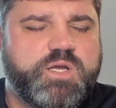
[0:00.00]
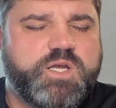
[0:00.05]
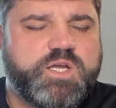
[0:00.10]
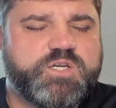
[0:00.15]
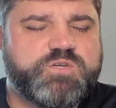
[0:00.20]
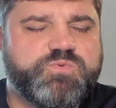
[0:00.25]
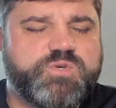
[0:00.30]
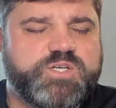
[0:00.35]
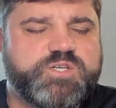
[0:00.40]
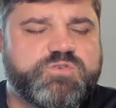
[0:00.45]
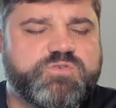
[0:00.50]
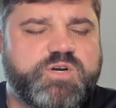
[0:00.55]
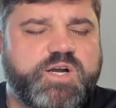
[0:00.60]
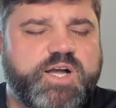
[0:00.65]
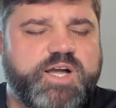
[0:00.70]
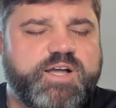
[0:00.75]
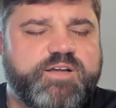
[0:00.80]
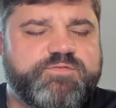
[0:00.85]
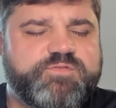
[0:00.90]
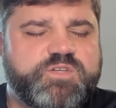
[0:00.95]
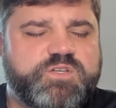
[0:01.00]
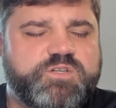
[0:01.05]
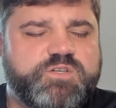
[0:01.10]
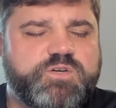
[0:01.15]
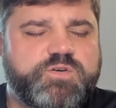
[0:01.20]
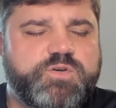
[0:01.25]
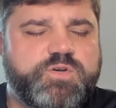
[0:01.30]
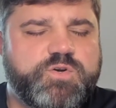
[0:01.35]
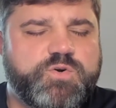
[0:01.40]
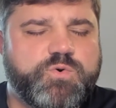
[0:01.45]
as we strive to do
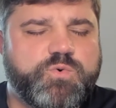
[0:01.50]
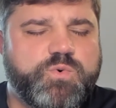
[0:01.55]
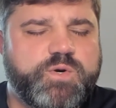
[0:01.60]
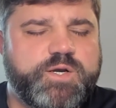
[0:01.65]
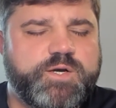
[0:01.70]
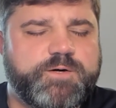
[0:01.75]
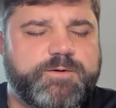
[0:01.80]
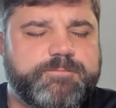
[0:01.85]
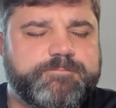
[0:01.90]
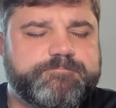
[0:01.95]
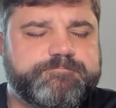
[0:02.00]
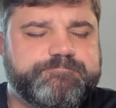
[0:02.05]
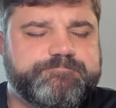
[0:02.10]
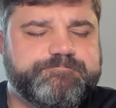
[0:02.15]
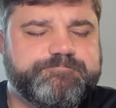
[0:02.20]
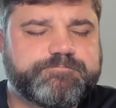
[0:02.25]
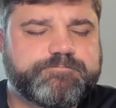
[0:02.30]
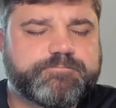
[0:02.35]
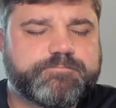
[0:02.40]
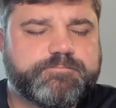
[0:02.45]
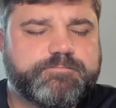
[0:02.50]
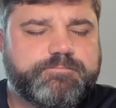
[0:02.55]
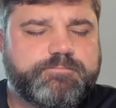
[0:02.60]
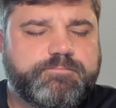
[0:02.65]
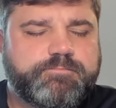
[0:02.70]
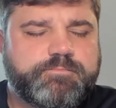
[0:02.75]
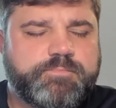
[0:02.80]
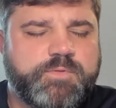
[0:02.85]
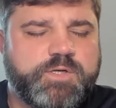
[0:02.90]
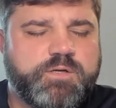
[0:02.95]
your will.
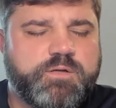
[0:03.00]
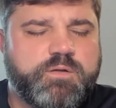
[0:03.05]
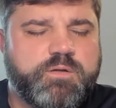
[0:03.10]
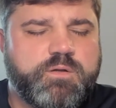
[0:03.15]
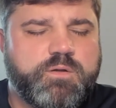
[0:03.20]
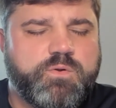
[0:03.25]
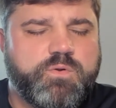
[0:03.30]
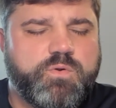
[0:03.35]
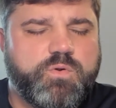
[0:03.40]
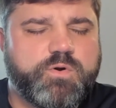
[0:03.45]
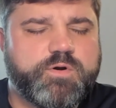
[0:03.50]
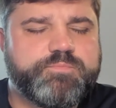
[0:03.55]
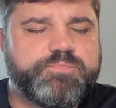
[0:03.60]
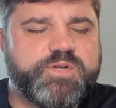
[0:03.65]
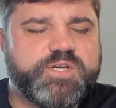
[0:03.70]
Lord,